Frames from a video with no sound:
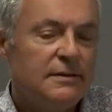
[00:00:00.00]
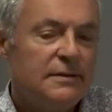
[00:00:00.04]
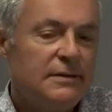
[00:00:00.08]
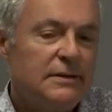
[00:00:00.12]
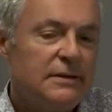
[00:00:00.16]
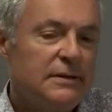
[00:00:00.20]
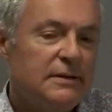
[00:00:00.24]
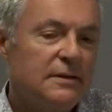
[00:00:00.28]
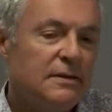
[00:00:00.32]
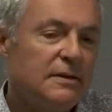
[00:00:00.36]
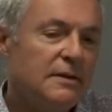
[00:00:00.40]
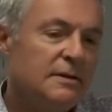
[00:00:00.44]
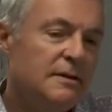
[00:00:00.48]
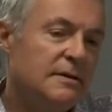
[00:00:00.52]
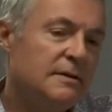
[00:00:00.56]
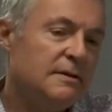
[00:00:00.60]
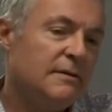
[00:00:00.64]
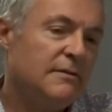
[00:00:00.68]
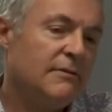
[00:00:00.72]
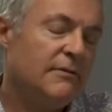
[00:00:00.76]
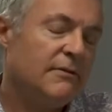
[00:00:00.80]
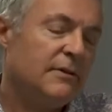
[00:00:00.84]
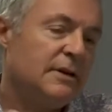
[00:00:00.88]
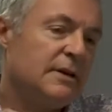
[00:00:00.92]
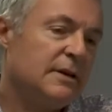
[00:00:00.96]

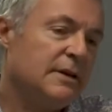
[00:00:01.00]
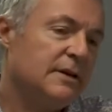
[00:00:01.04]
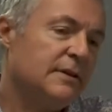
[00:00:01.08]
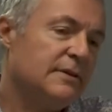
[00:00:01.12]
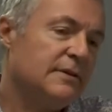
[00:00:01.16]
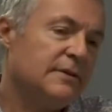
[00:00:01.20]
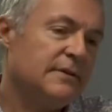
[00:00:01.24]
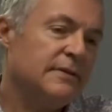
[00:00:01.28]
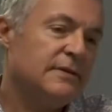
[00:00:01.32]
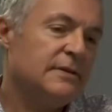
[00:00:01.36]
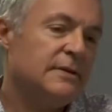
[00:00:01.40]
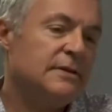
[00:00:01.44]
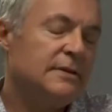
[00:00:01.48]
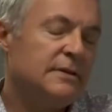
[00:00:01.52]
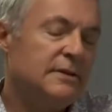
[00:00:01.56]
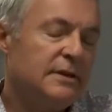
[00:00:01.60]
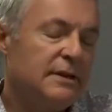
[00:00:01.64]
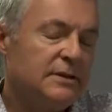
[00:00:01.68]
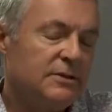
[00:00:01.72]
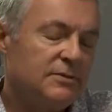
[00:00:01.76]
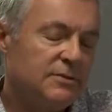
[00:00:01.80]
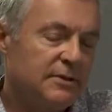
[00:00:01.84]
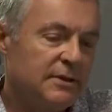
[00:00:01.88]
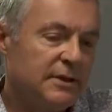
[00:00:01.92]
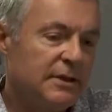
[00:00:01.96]
Still think it's,
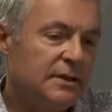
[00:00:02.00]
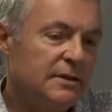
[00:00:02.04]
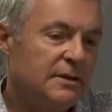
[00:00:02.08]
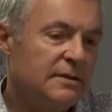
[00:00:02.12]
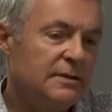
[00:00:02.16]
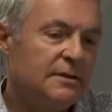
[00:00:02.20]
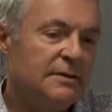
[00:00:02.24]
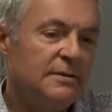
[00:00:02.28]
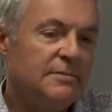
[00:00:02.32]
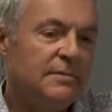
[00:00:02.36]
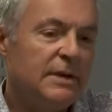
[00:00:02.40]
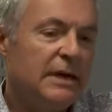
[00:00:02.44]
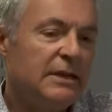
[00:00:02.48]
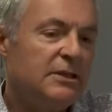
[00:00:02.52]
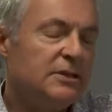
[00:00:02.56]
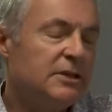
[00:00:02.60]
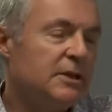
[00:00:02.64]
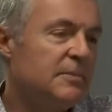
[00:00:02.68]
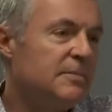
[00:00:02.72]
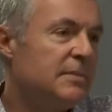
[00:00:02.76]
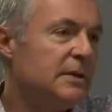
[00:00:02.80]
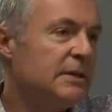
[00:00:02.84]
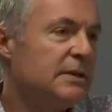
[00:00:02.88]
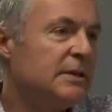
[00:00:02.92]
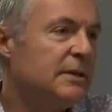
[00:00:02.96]
as you said,
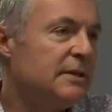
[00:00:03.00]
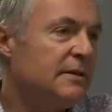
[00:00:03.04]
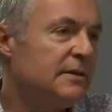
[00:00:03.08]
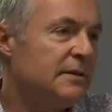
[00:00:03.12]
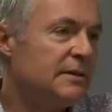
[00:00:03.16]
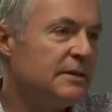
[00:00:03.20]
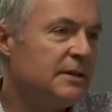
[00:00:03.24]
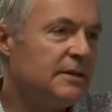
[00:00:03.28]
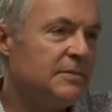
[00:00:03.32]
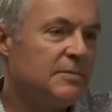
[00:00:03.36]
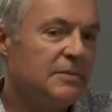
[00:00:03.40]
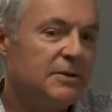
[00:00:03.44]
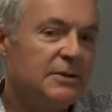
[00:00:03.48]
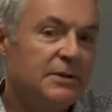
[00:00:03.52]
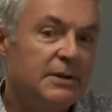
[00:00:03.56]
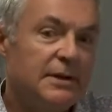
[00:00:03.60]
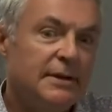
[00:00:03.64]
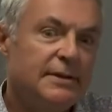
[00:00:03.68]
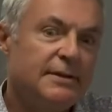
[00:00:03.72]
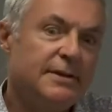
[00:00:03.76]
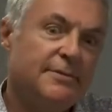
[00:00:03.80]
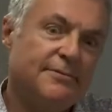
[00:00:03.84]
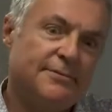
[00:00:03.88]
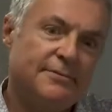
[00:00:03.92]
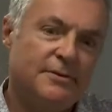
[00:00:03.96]
magic money, internet money,
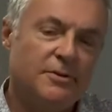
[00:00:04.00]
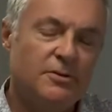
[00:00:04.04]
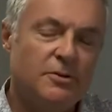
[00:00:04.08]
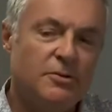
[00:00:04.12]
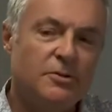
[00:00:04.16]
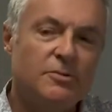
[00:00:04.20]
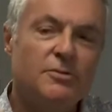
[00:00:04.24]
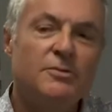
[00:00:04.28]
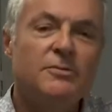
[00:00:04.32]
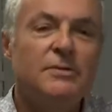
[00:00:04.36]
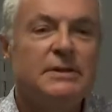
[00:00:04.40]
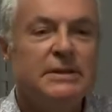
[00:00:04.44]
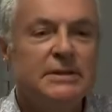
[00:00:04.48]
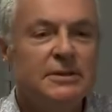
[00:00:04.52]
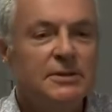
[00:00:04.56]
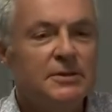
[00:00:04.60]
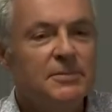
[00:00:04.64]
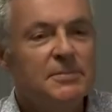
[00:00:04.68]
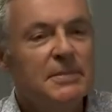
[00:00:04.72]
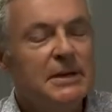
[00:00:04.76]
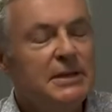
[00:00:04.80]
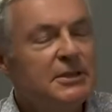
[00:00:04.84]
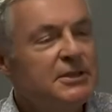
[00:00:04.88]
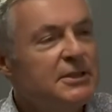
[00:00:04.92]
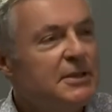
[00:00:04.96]
as if the euro was
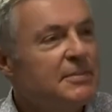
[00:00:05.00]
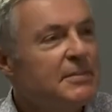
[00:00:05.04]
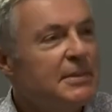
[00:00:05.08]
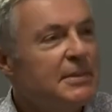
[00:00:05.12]
not magic